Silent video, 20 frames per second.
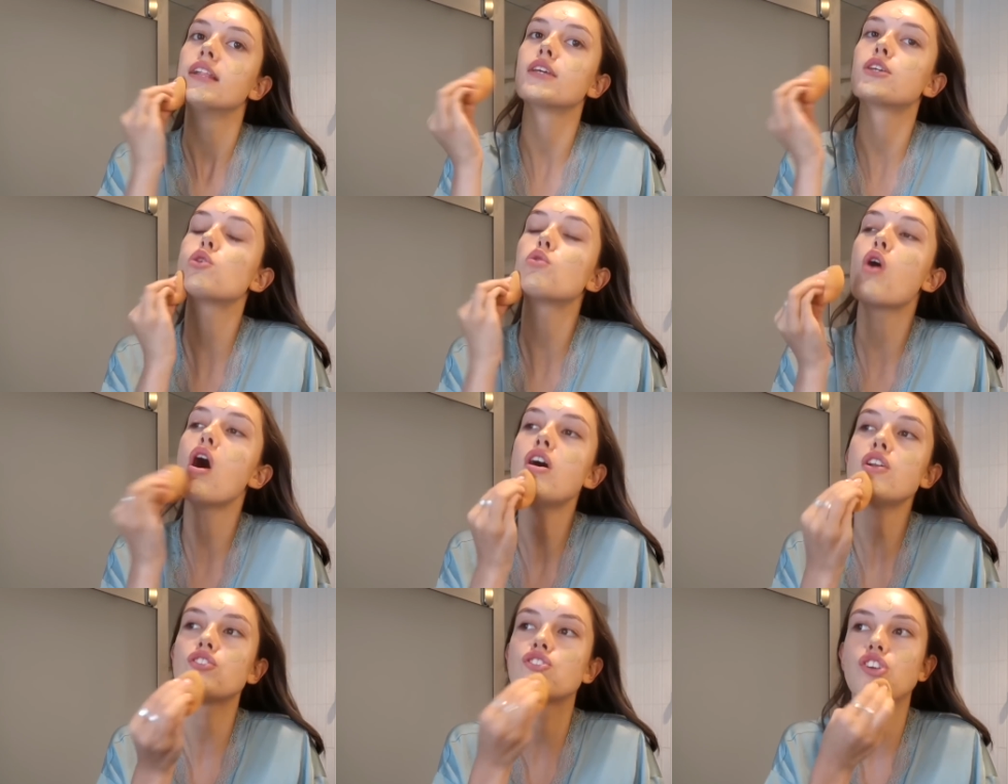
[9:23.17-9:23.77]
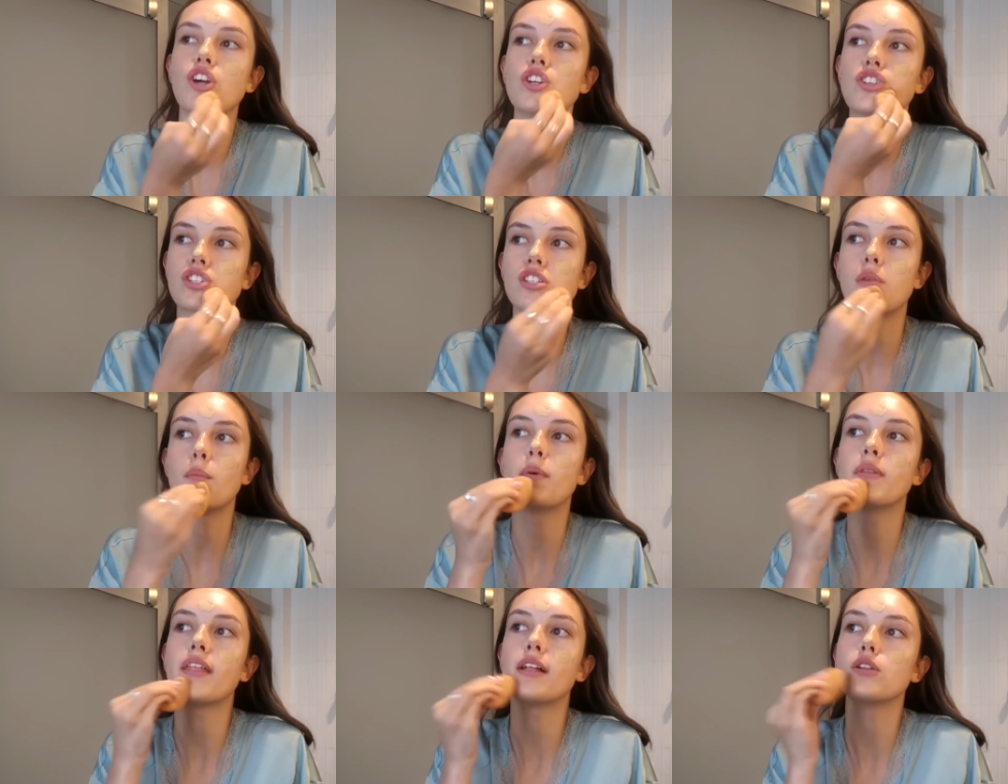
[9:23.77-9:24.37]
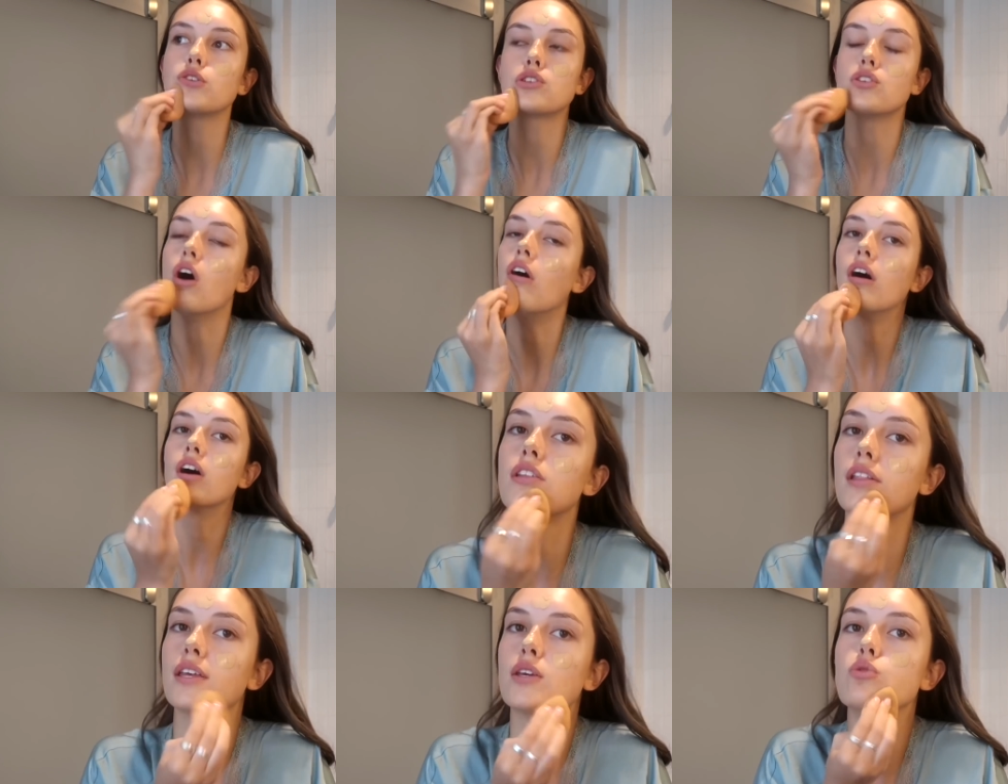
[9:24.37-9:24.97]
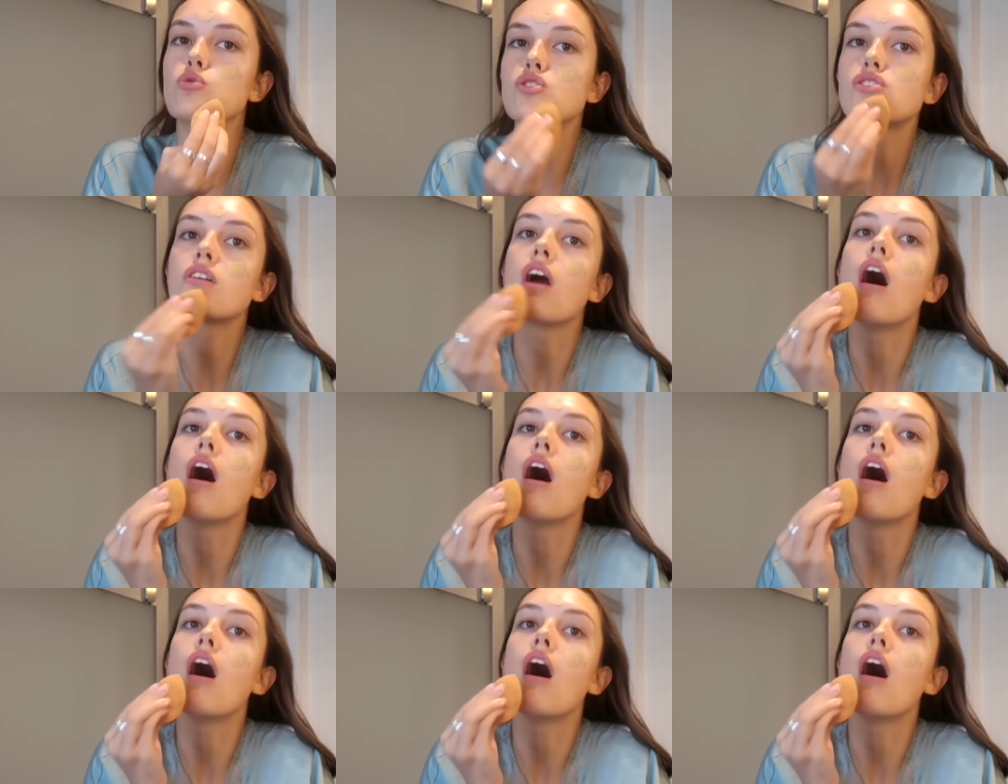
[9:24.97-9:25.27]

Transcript: Like you can't judge someone that looks hot. Like you just